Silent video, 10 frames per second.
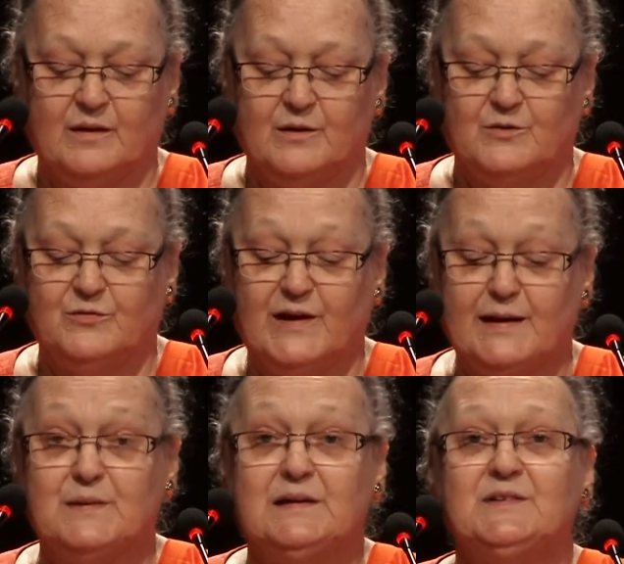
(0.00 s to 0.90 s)

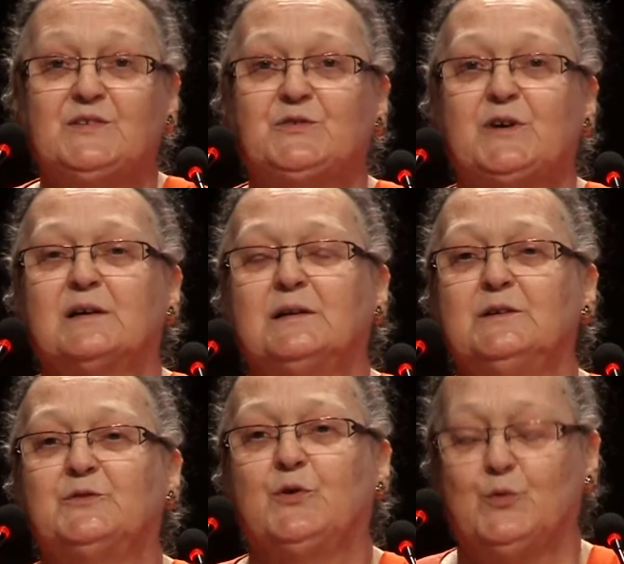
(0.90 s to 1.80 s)
Families
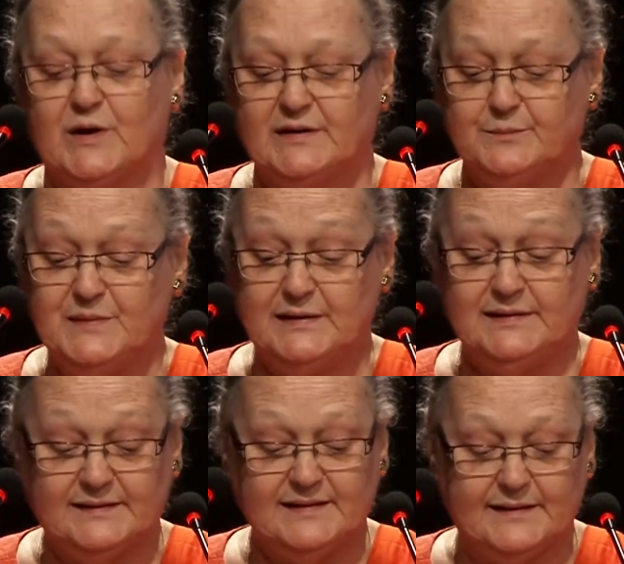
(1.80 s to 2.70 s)
struggled for one meal
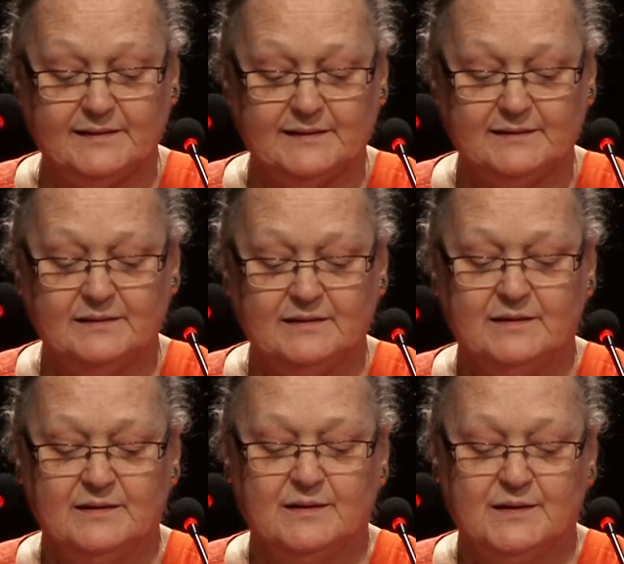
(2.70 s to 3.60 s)
a day,
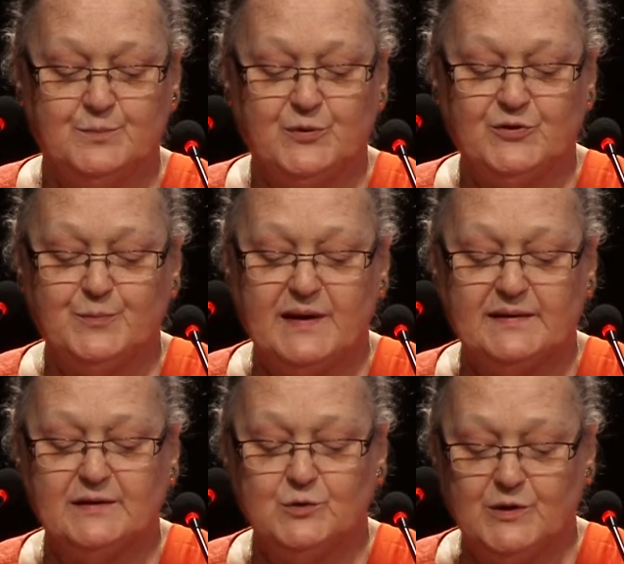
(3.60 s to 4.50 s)
both
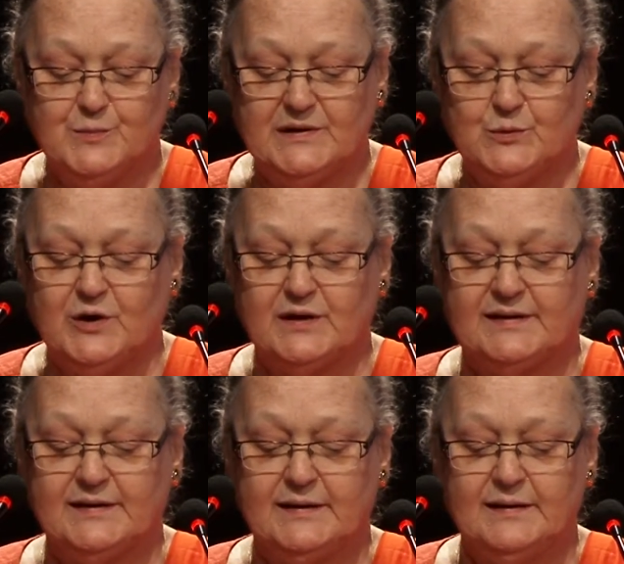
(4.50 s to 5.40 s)
men and women
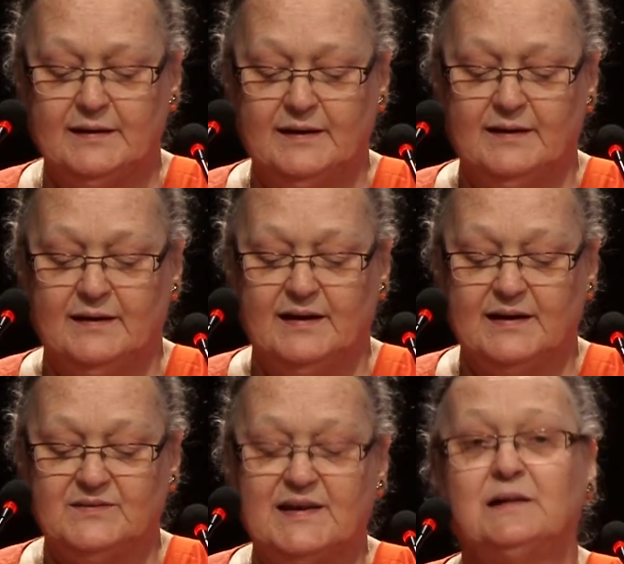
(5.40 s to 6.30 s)
working
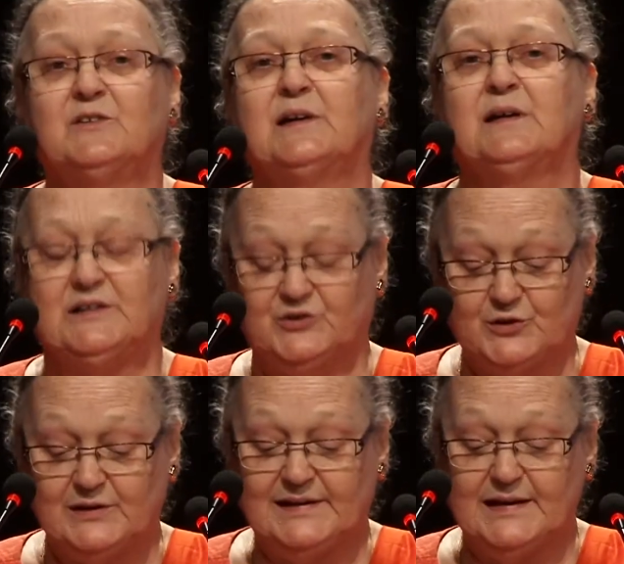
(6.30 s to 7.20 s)
as
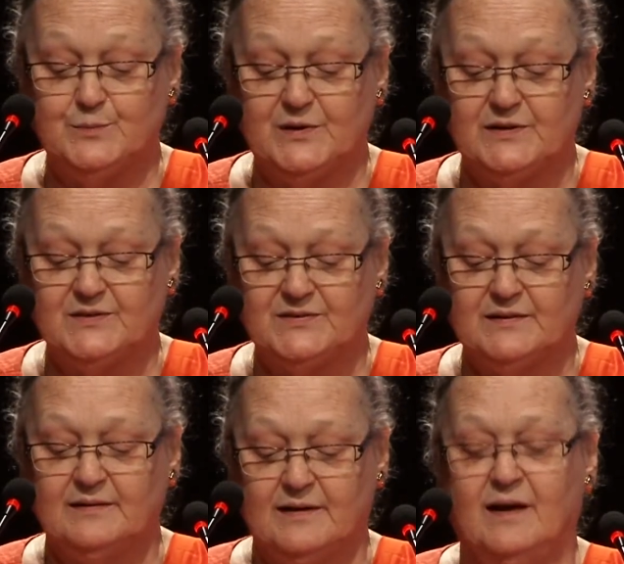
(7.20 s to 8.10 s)
agricultural laborers,
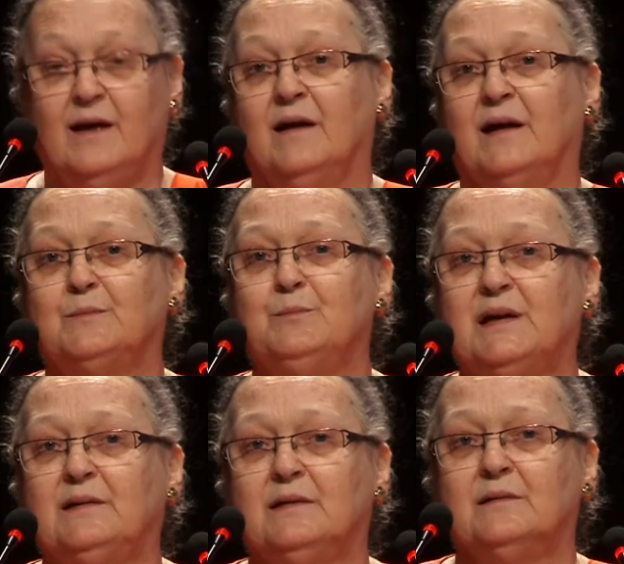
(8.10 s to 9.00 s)
and
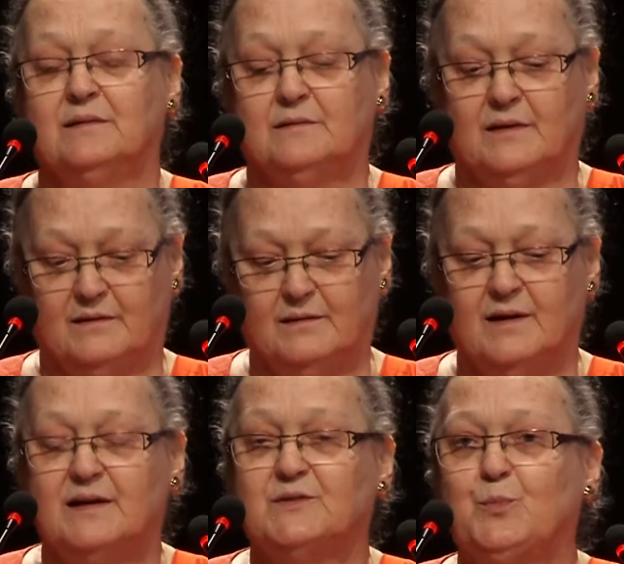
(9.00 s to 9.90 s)
many
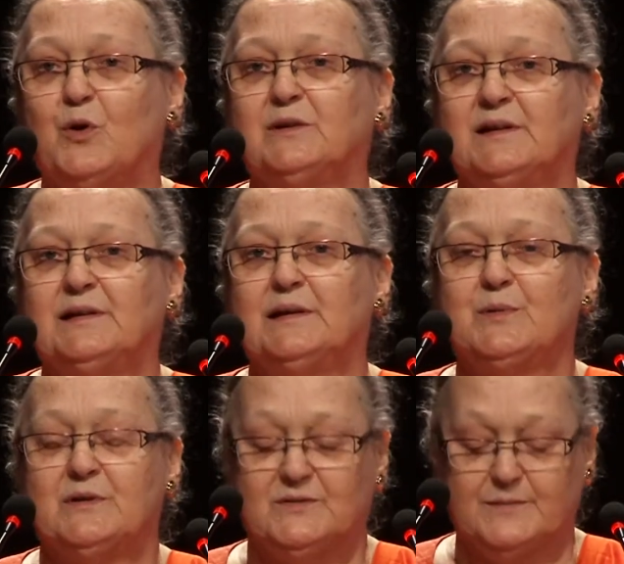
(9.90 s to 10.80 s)
as bonded
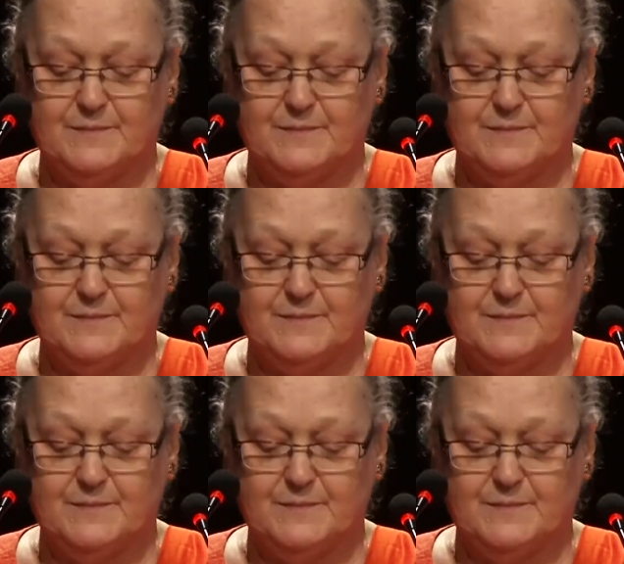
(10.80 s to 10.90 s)
laborers.